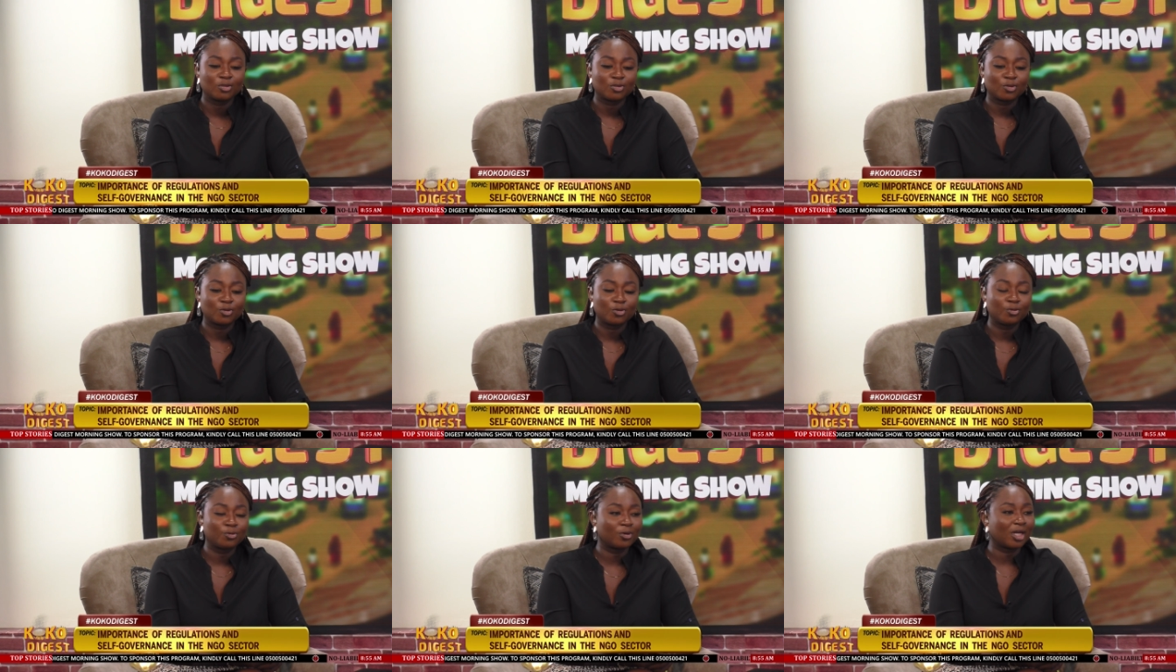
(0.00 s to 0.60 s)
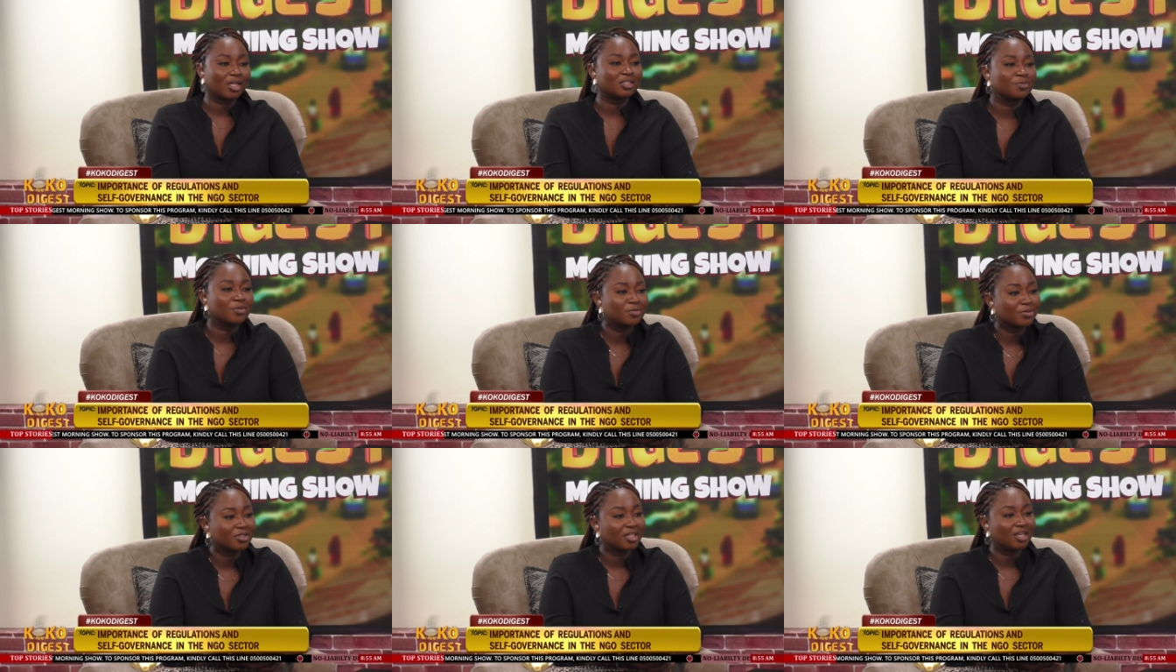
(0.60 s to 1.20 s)
So we'll ask
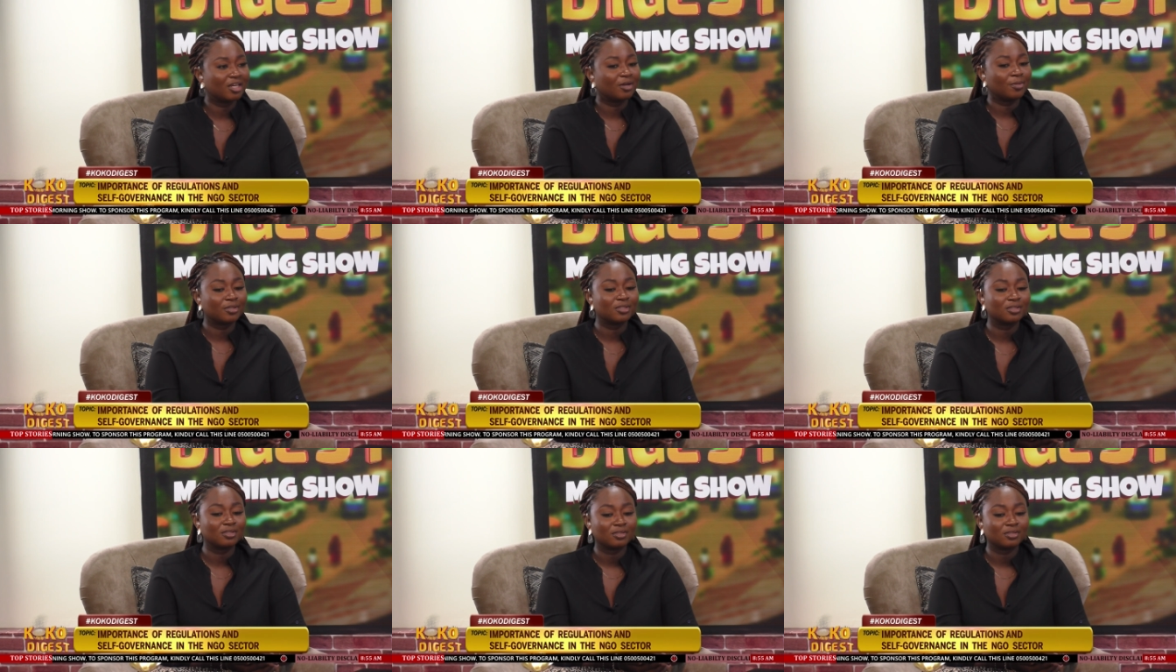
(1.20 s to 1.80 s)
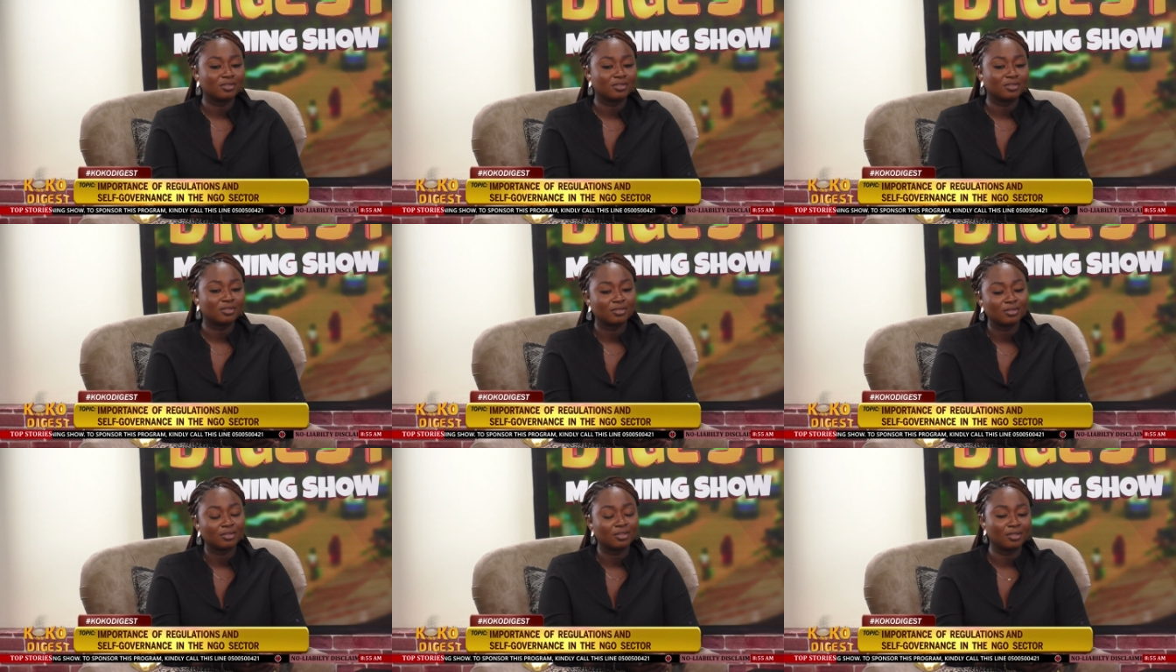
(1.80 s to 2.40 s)
Miss Brittany so about
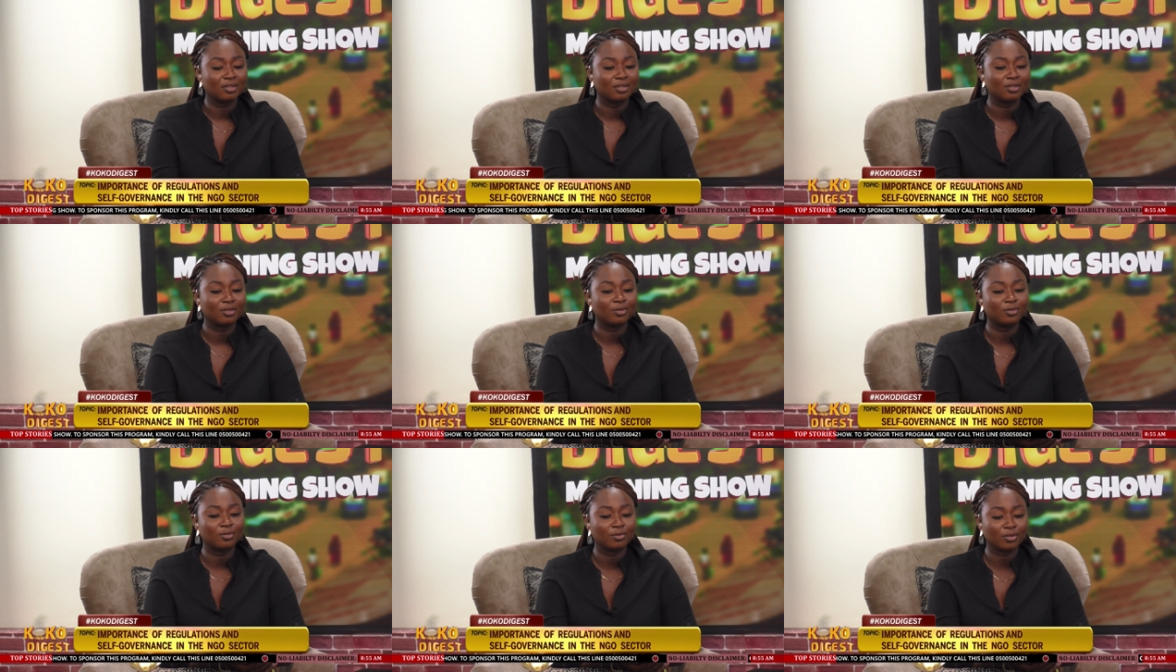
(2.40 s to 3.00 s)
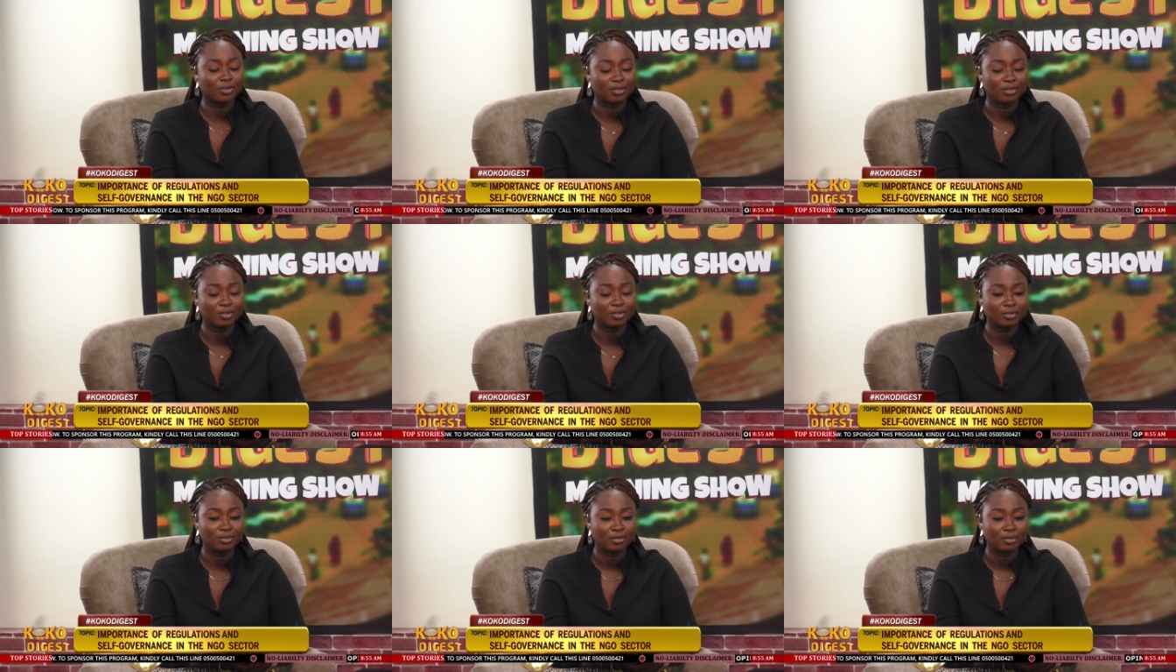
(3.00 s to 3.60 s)
it.
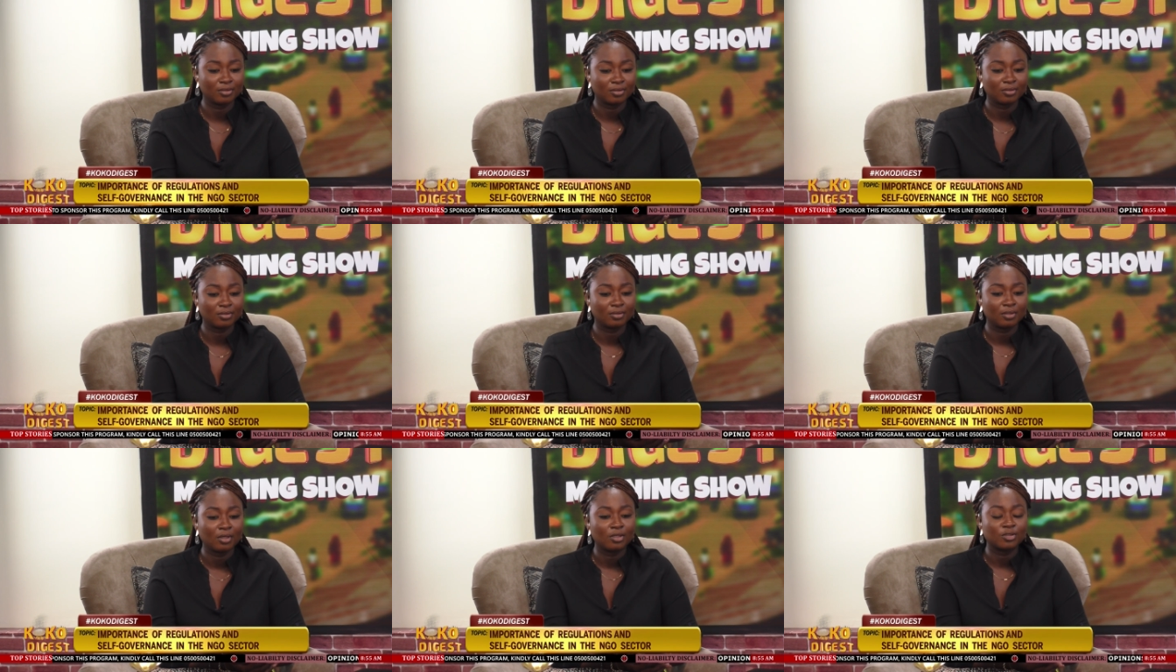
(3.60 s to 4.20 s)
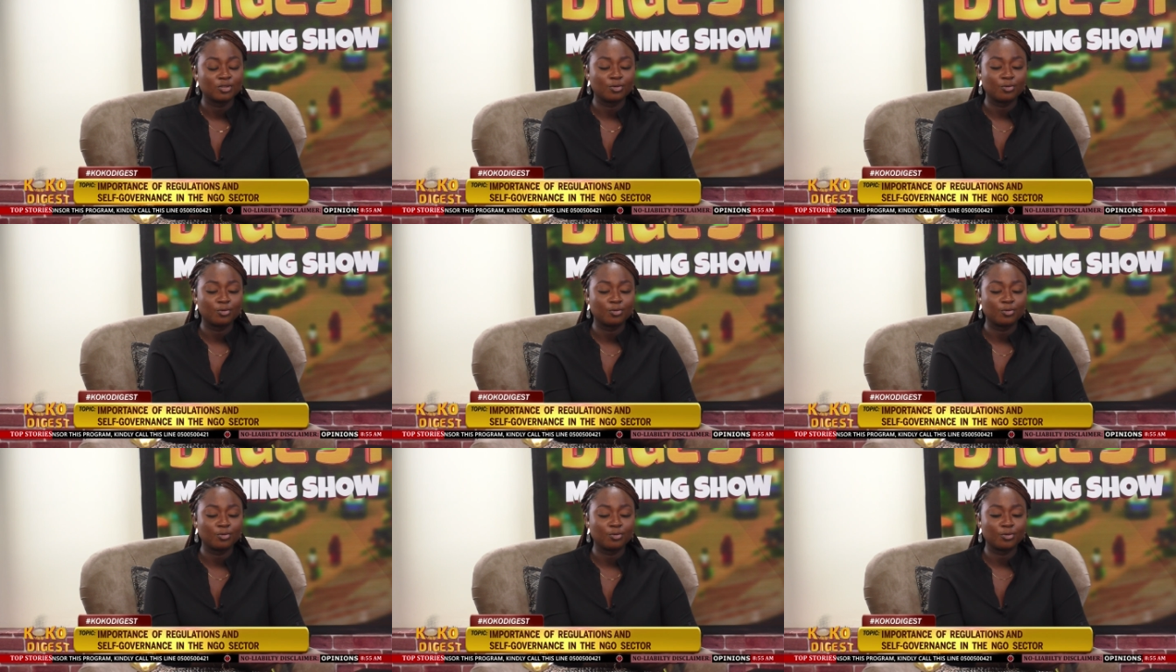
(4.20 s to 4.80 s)
Okay. Yes, sir.
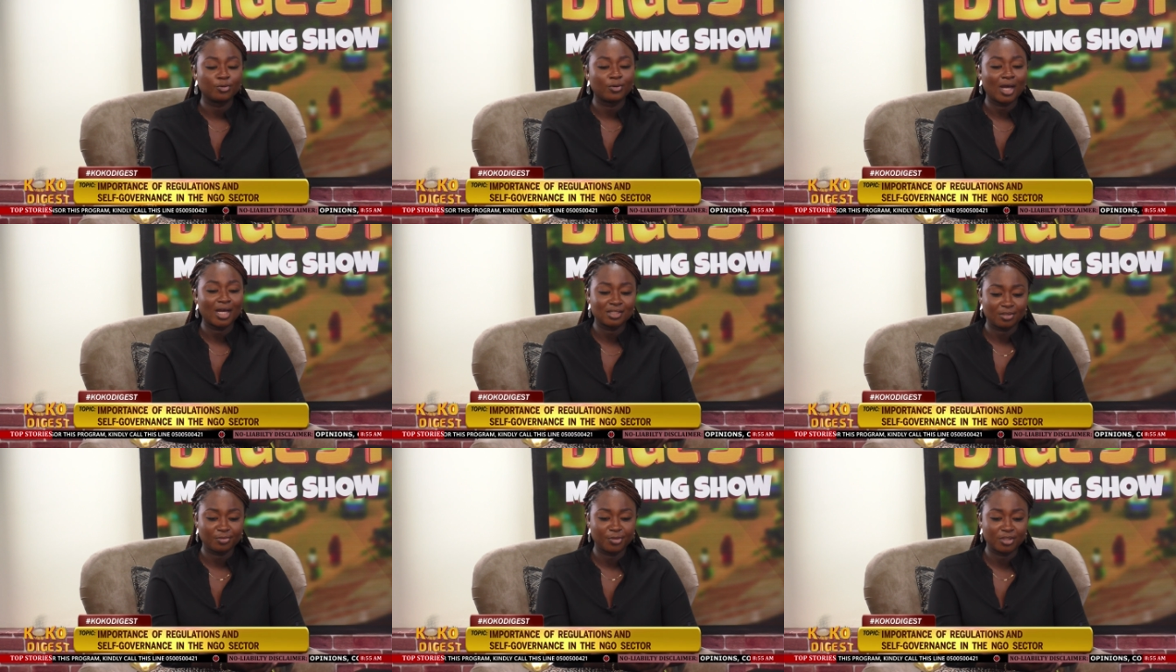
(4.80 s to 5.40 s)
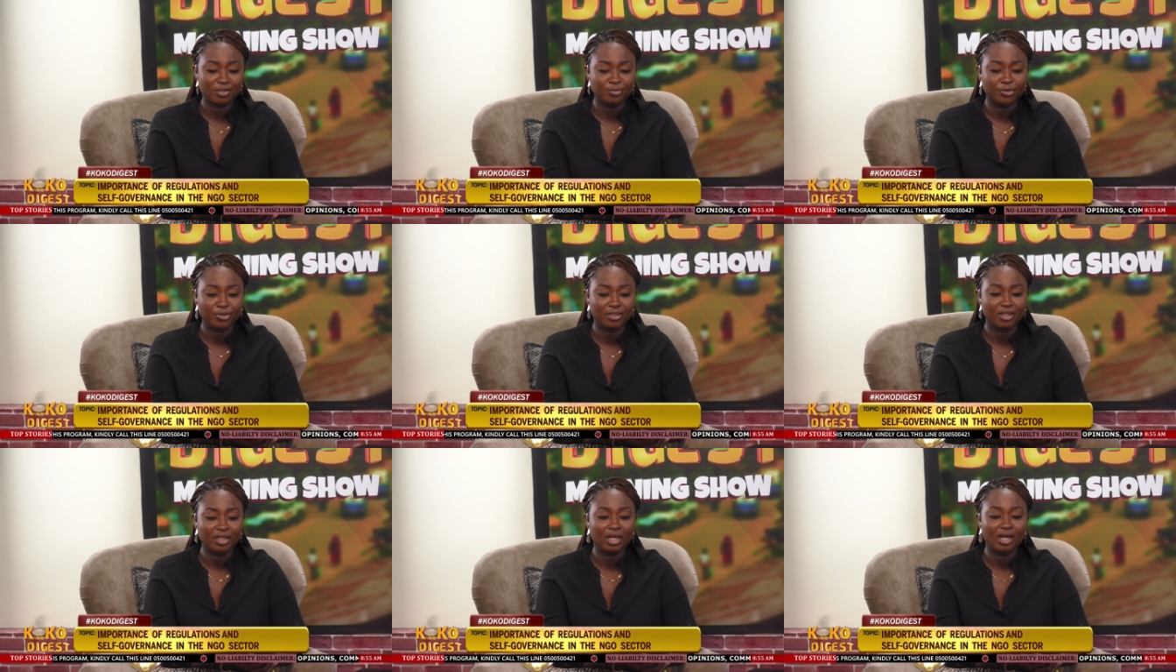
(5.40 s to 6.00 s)
So we'll ask Miss
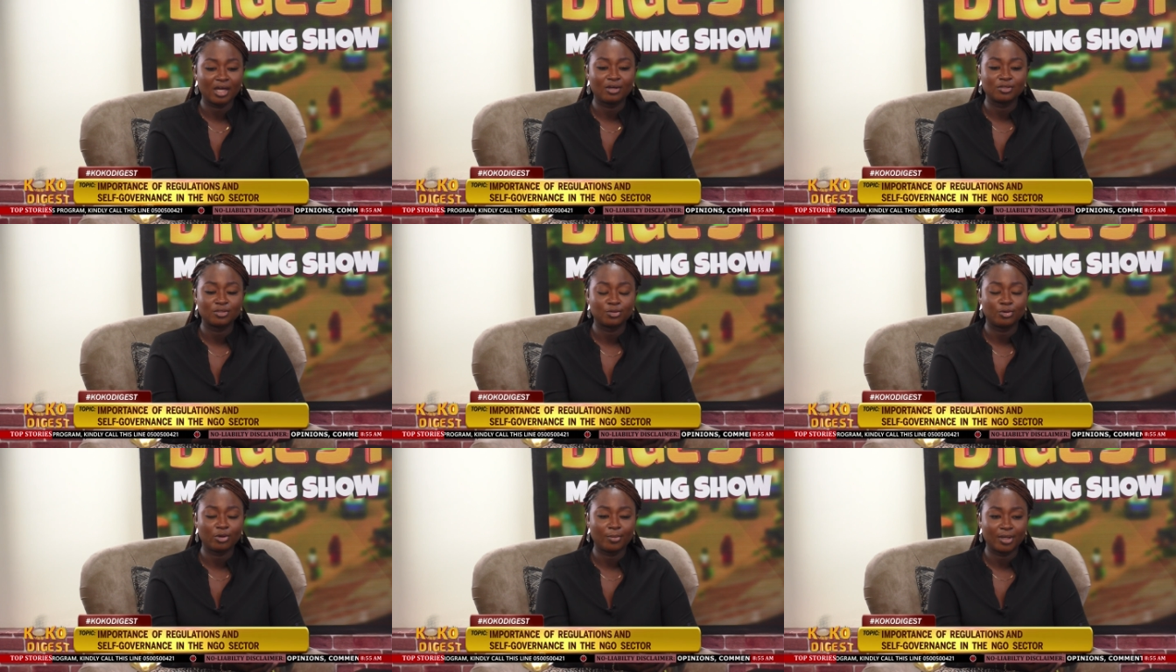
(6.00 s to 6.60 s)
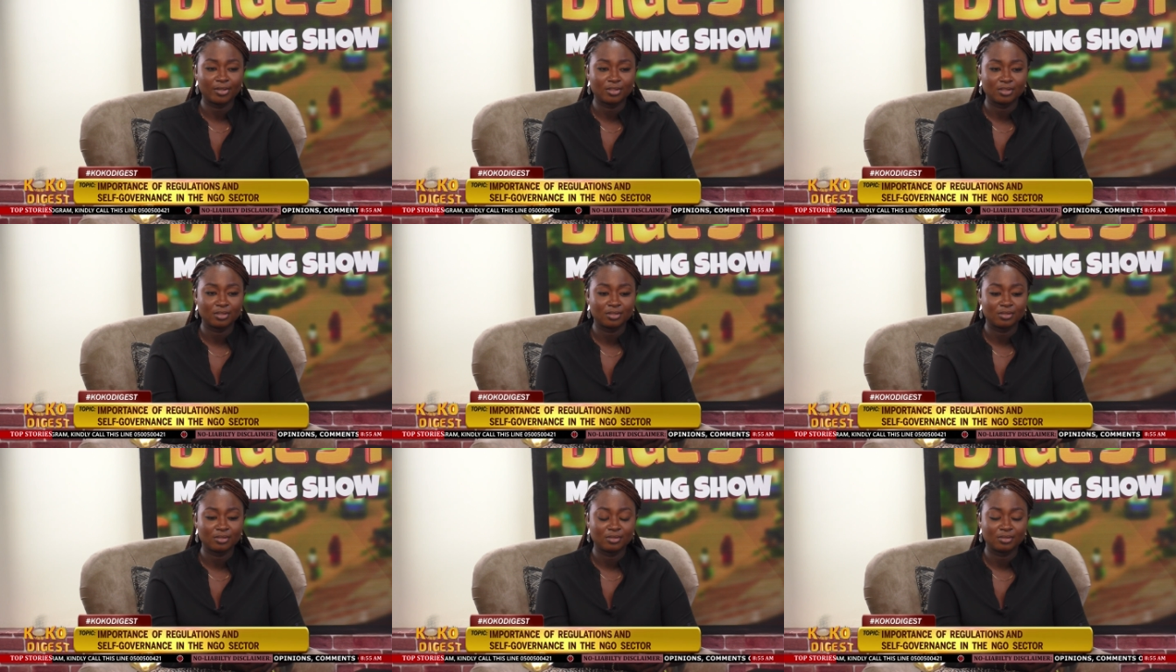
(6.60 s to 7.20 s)
Brittany how to go about it.